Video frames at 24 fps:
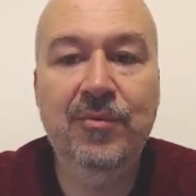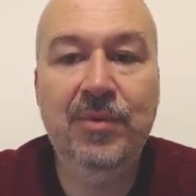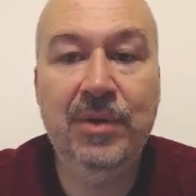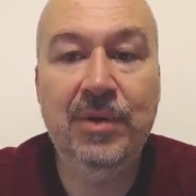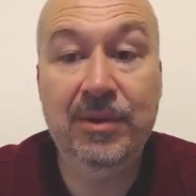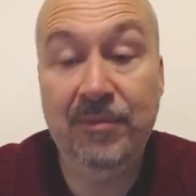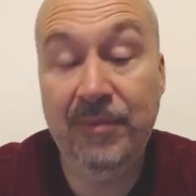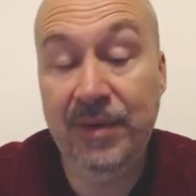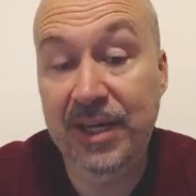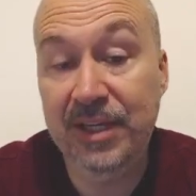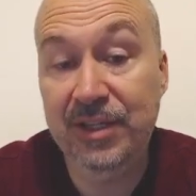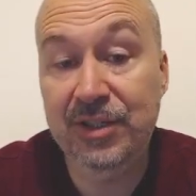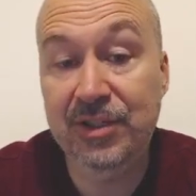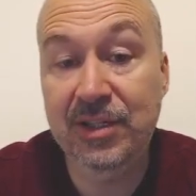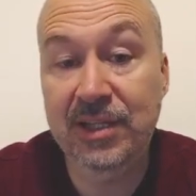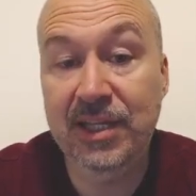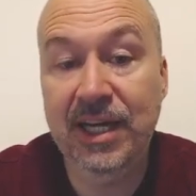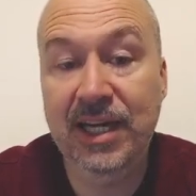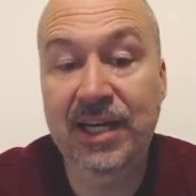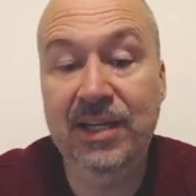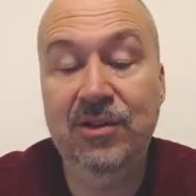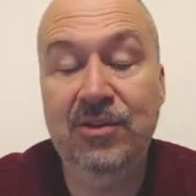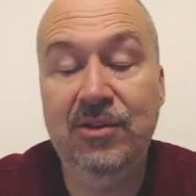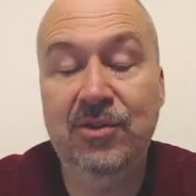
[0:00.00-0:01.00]
but major
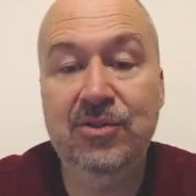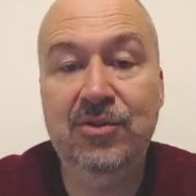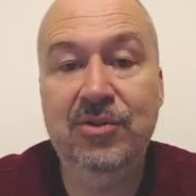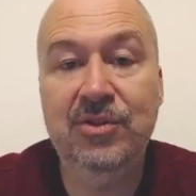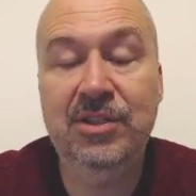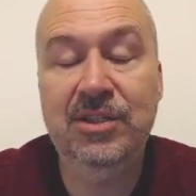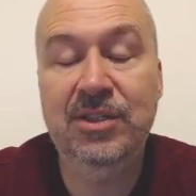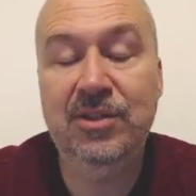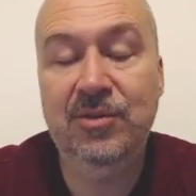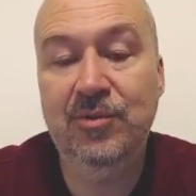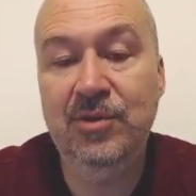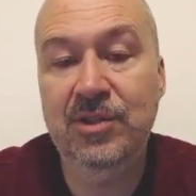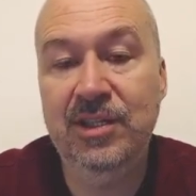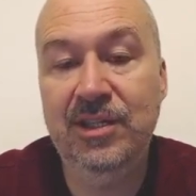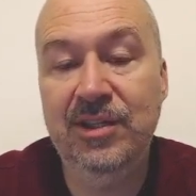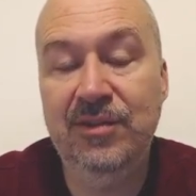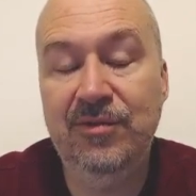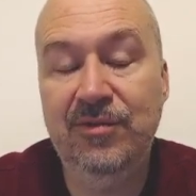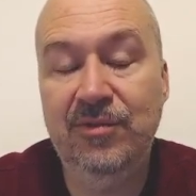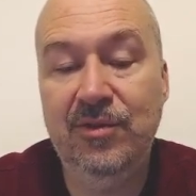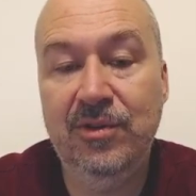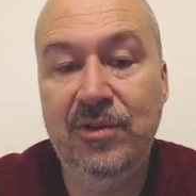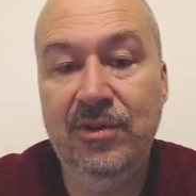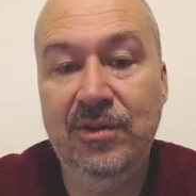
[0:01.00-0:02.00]
line also is queen
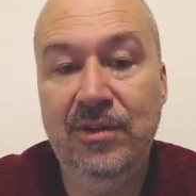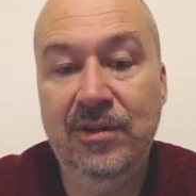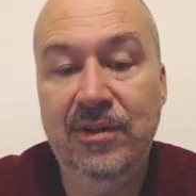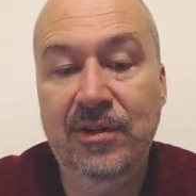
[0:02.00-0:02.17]
d4.